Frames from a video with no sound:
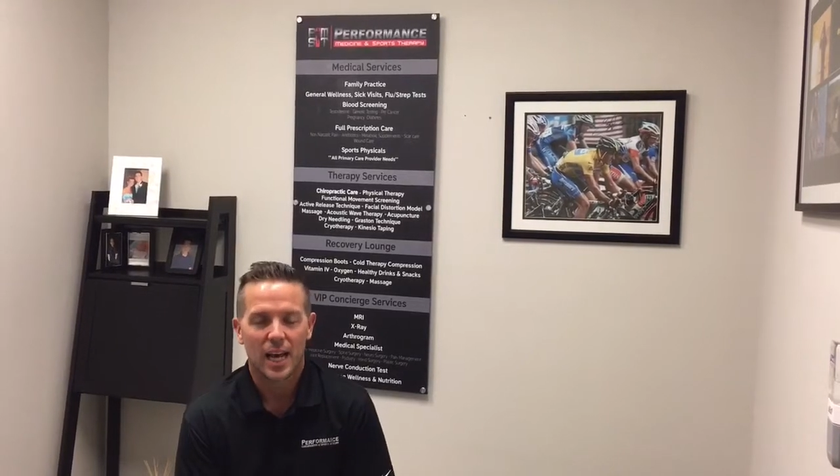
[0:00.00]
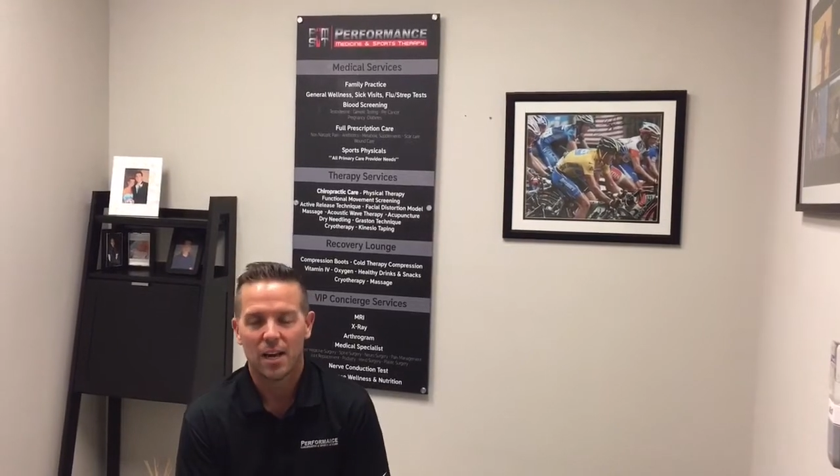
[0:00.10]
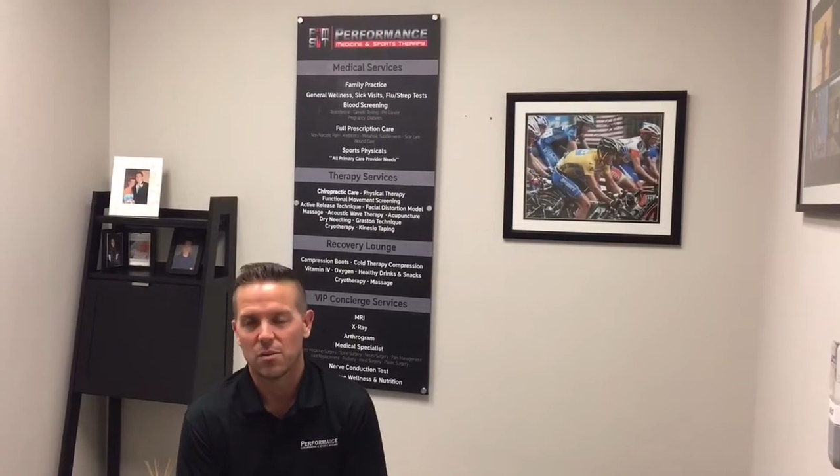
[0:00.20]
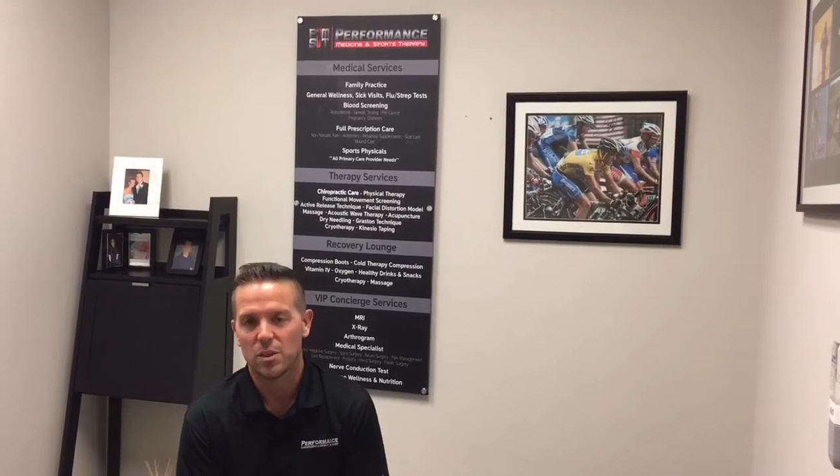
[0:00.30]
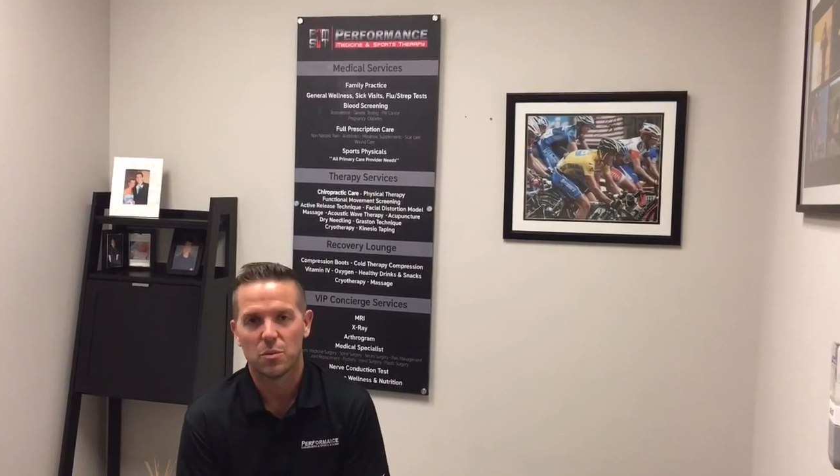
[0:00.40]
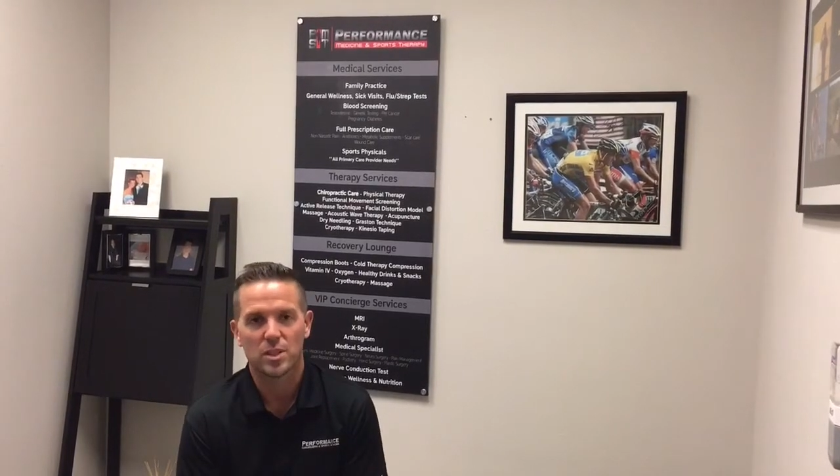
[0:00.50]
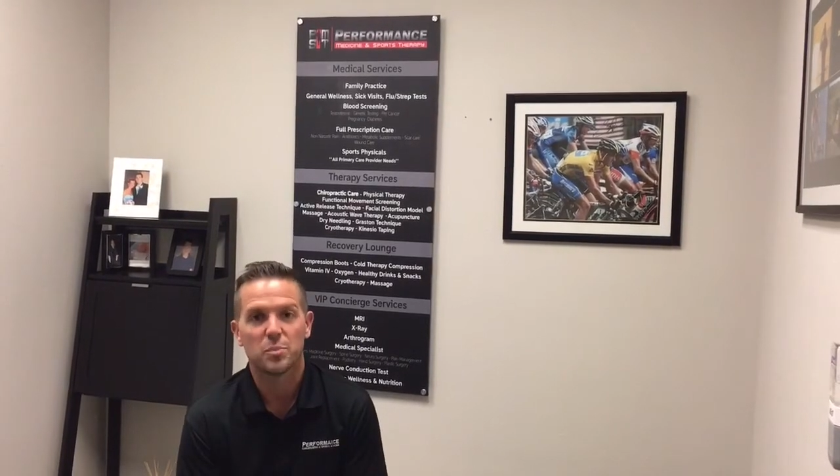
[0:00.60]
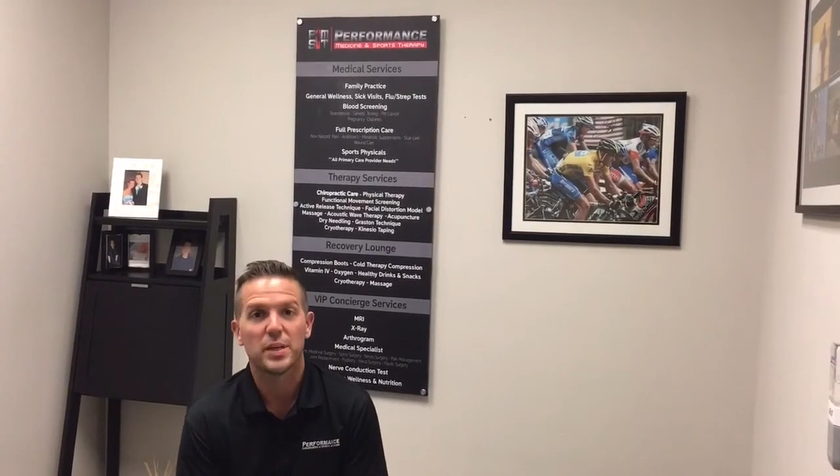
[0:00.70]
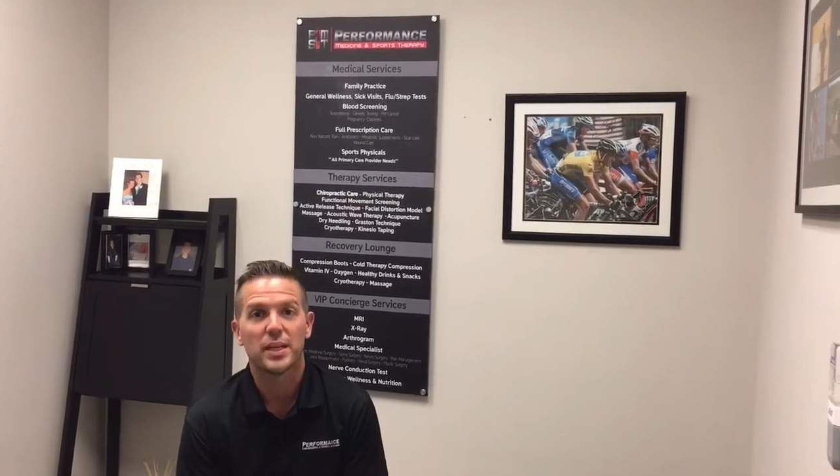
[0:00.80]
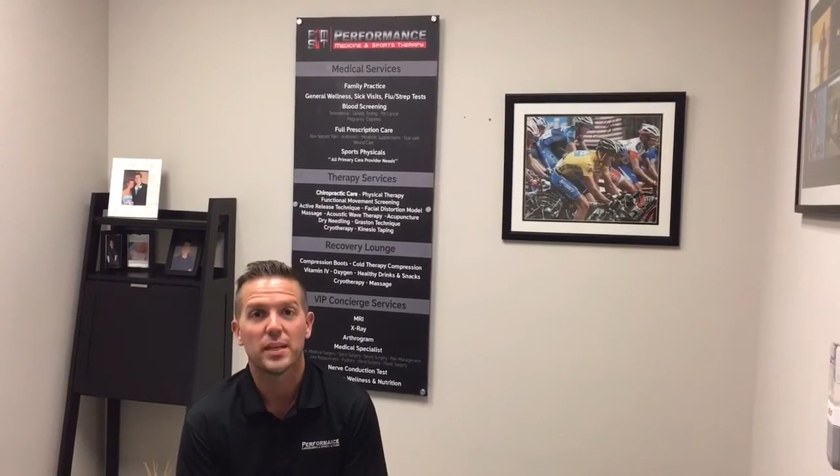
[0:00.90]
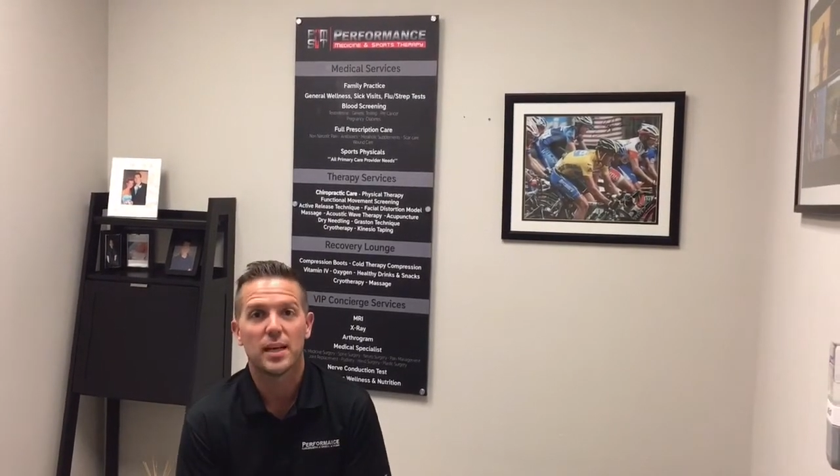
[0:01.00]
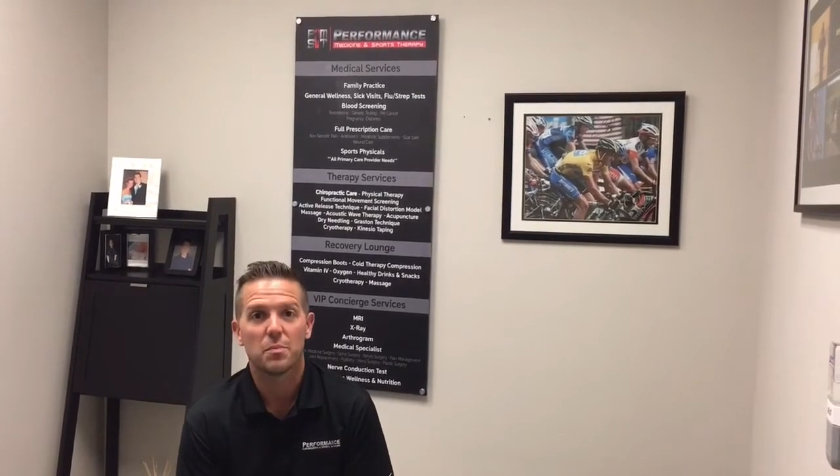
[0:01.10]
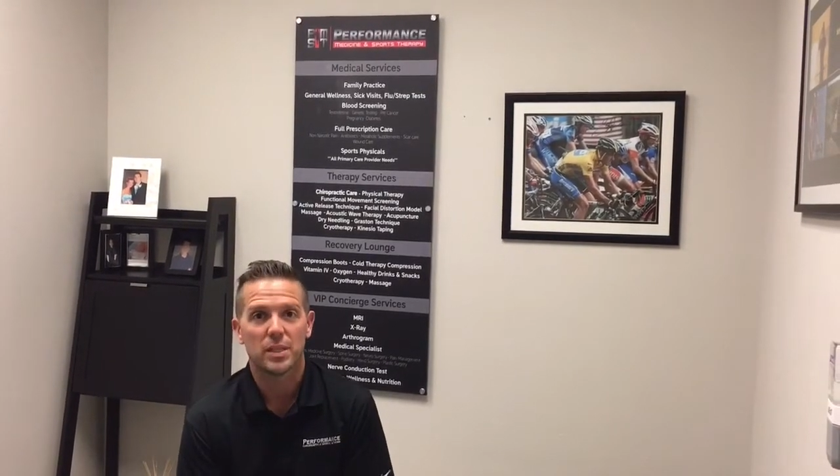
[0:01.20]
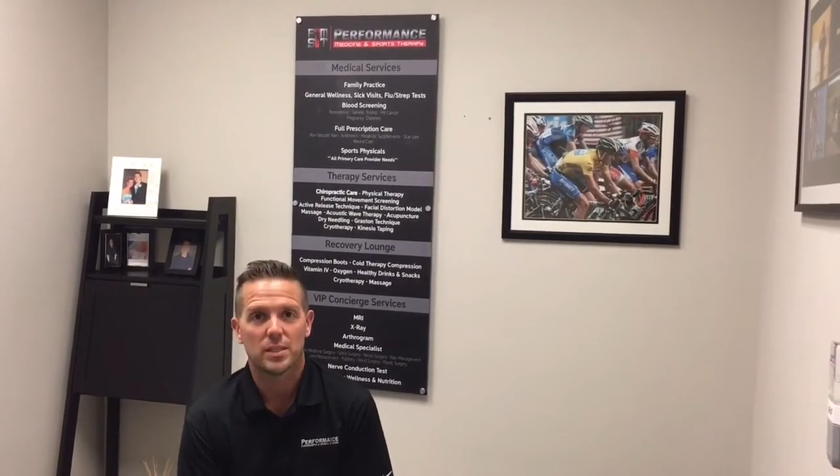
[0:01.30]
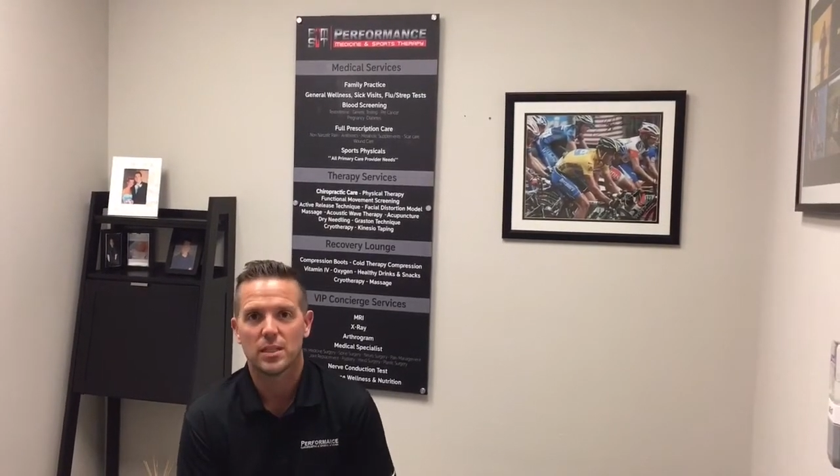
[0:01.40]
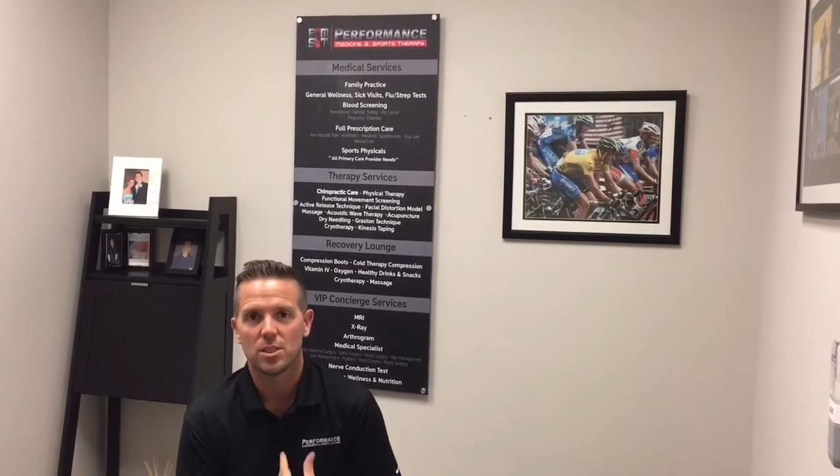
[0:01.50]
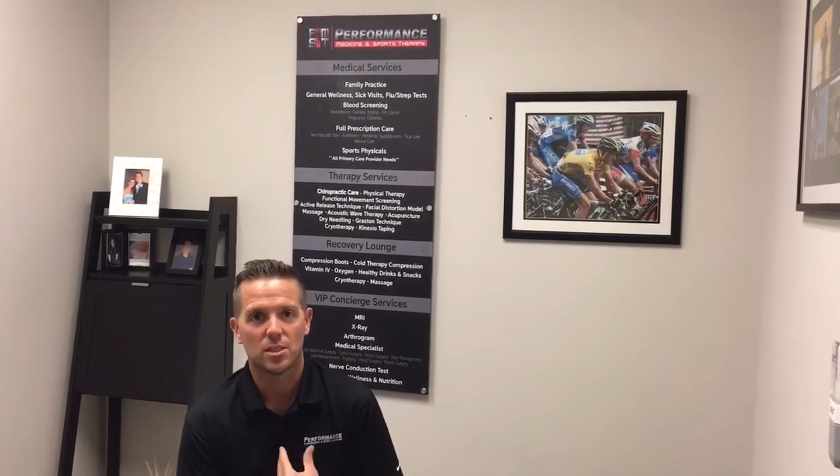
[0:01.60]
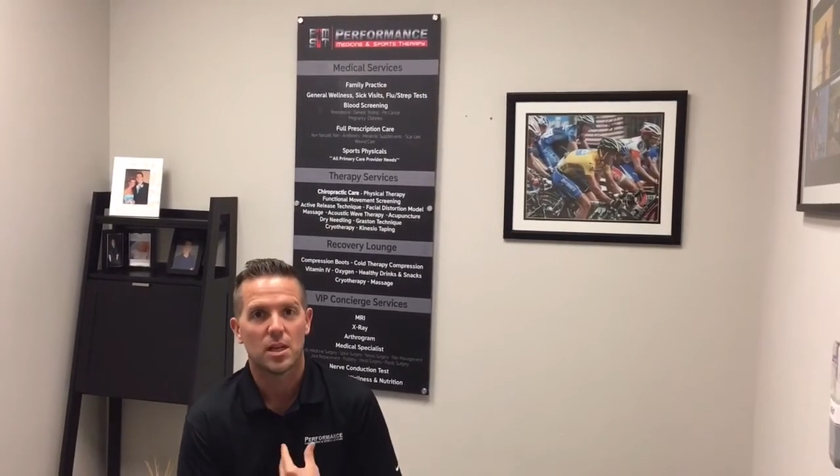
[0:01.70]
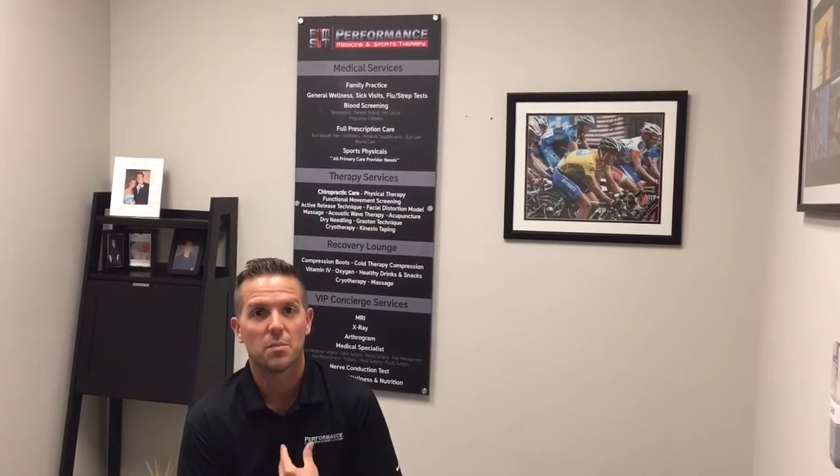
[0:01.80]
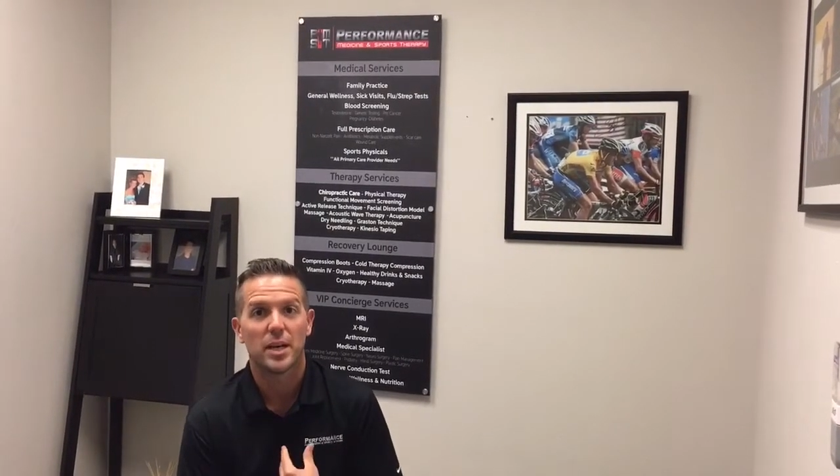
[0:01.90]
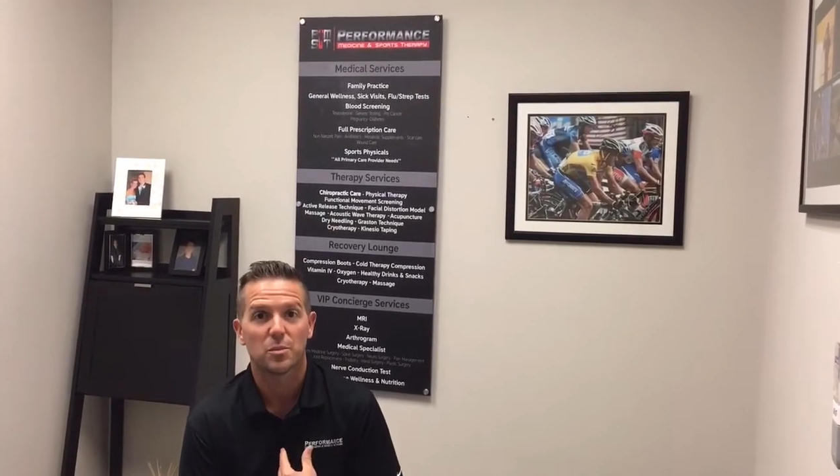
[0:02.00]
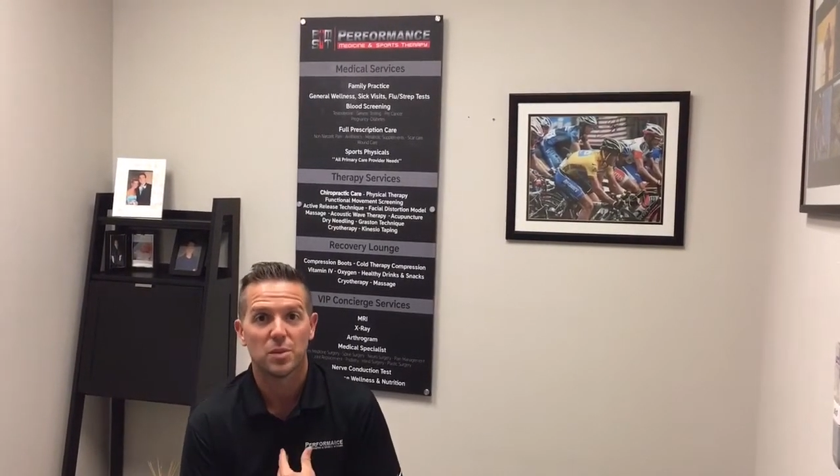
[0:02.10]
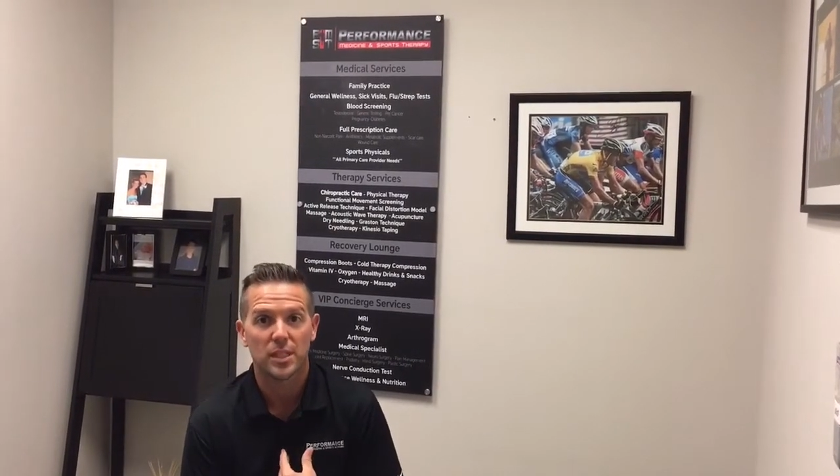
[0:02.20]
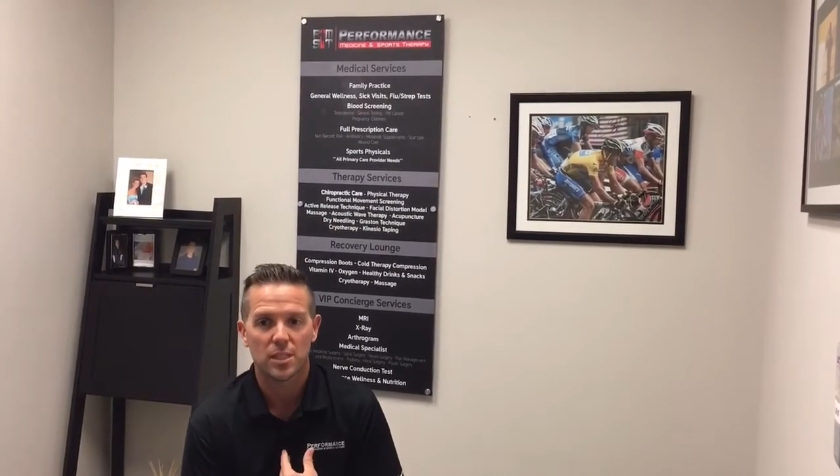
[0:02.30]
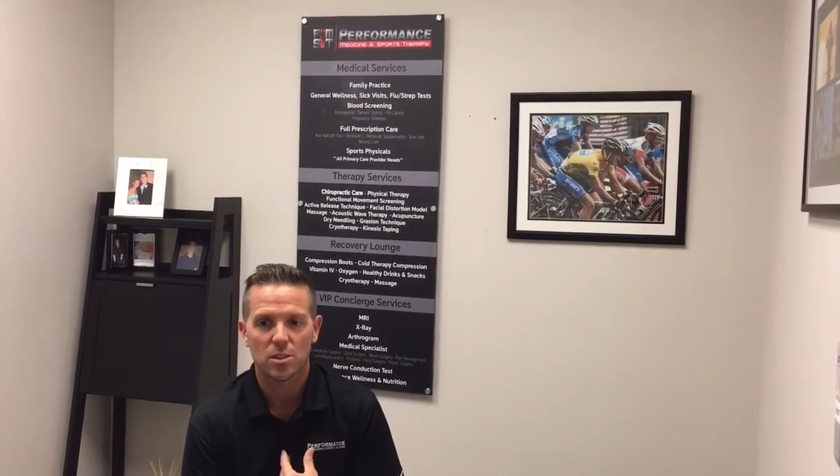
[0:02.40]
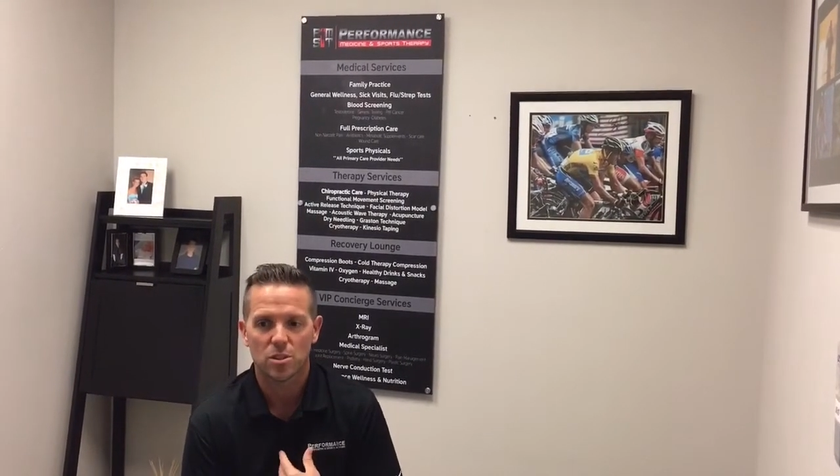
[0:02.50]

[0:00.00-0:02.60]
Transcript: I don't really want to speak on that because that's just not my expertise.